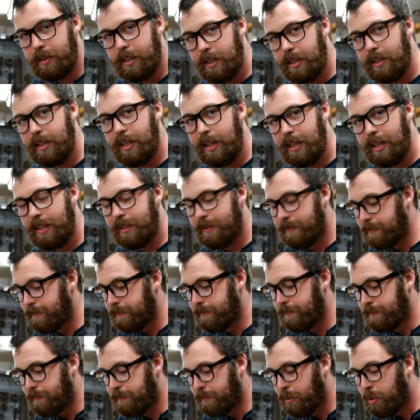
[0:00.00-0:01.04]
get it
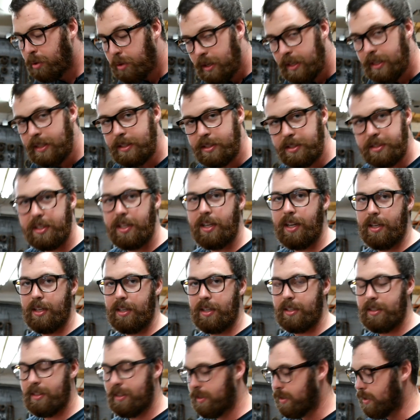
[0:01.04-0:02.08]
pretty snug.
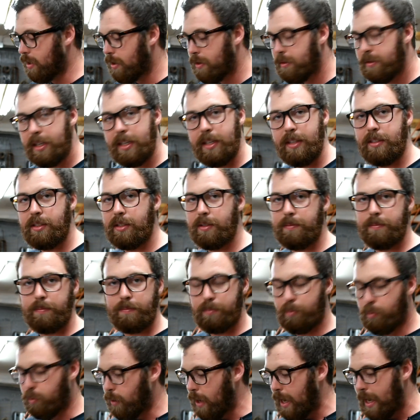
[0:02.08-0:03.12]
No need to
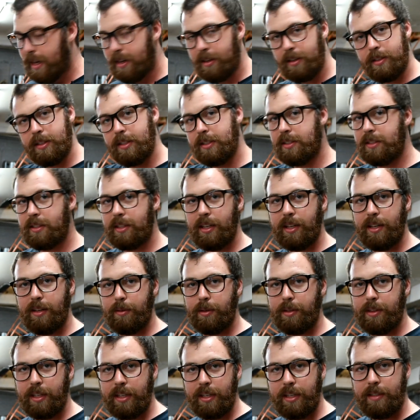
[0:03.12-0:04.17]
whack on this thing
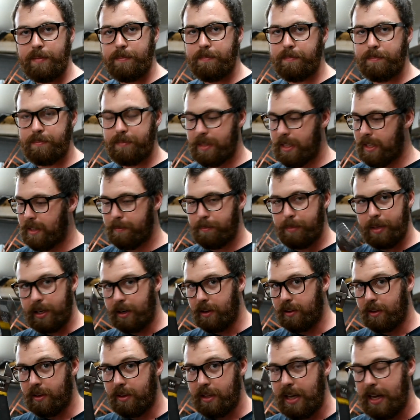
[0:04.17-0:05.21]
with anything bigger
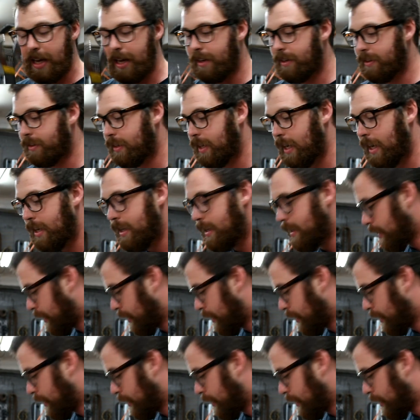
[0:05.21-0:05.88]
than that, okay?